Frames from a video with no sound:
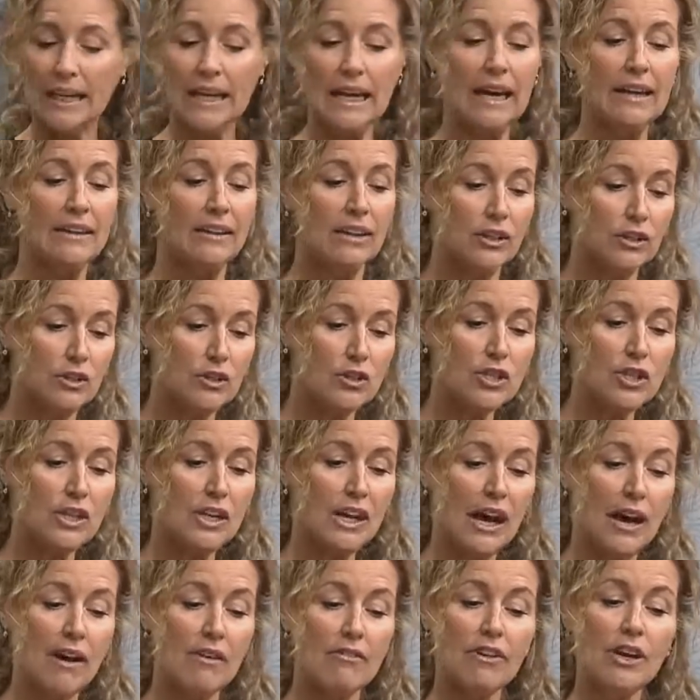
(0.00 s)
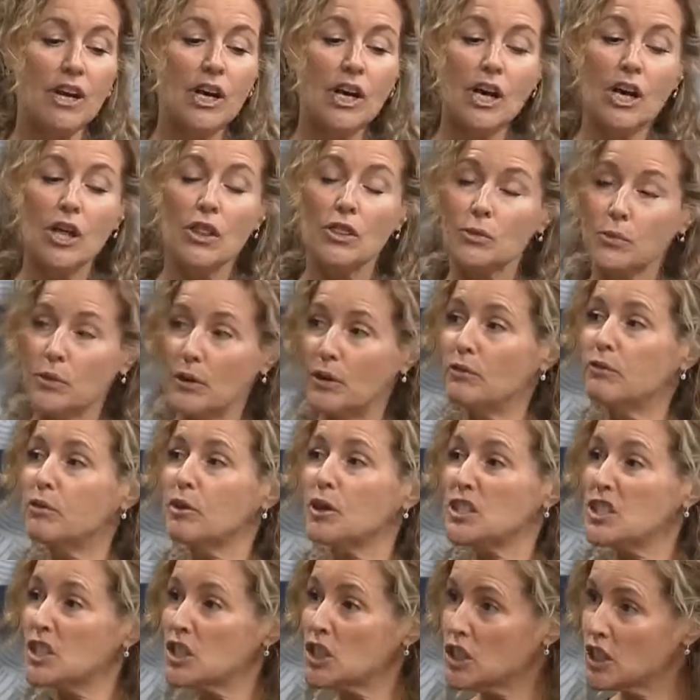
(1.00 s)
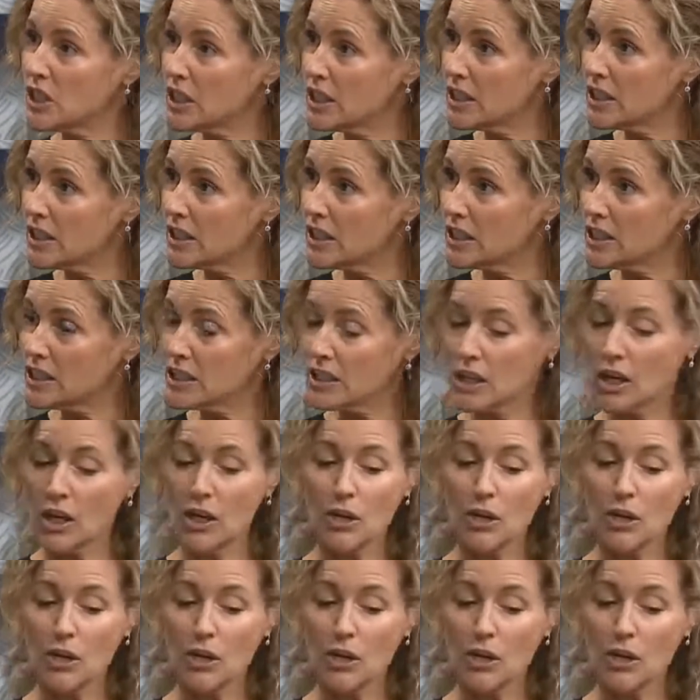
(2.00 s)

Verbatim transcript: And they'll usually have three or four cheeses,